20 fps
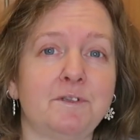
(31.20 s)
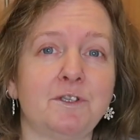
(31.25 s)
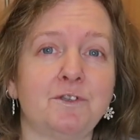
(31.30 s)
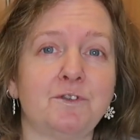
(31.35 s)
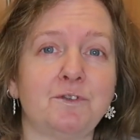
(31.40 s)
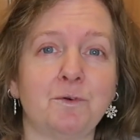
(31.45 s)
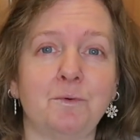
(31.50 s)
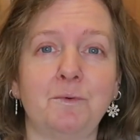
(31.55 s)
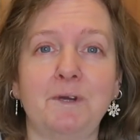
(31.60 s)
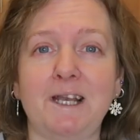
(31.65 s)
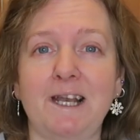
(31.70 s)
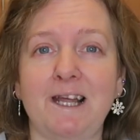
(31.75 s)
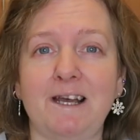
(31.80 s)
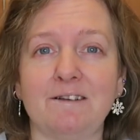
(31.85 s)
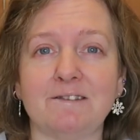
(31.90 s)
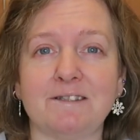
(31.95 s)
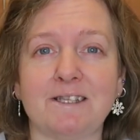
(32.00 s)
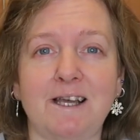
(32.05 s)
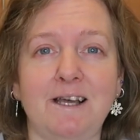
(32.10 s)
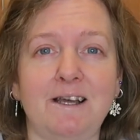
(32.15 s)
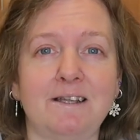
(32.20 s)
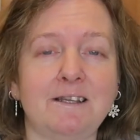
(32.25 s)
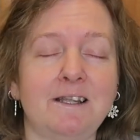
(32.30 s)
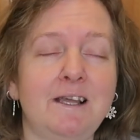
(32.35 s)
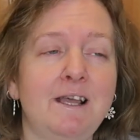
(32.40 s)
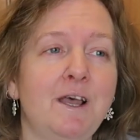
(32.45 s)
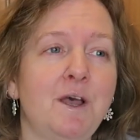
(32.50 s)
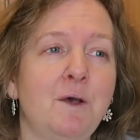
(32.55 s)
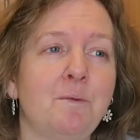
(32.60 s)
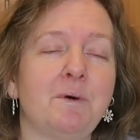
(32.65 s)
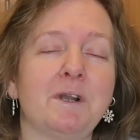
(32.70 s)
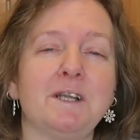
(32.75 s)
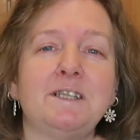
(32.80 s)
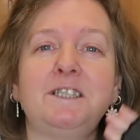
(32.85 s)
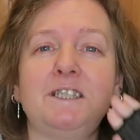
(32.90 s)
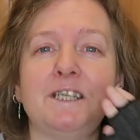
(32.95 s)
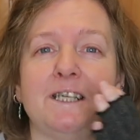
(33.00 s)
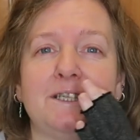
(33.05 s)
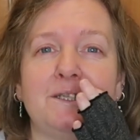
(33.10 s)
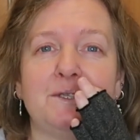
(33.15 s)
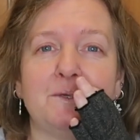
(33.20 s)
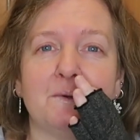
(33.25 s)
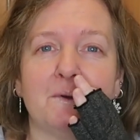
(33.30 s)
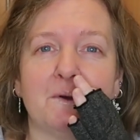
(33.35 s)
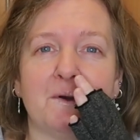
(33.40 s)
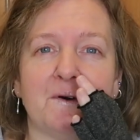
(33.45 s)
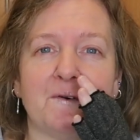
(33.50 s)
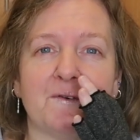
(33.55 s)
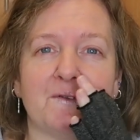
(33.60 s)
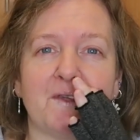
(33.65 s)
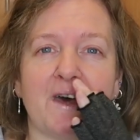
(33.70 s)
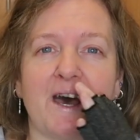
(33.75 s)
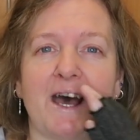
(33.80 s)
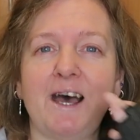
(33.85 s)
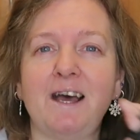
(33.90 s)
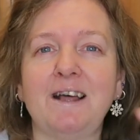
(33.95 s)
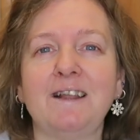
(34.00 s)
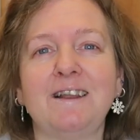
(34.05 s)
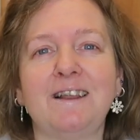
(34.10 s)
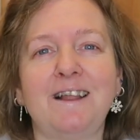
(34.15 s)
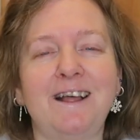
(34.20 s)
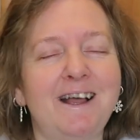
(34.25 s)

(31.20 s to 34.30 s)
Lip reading: sorting out done. But I did do a lot of that,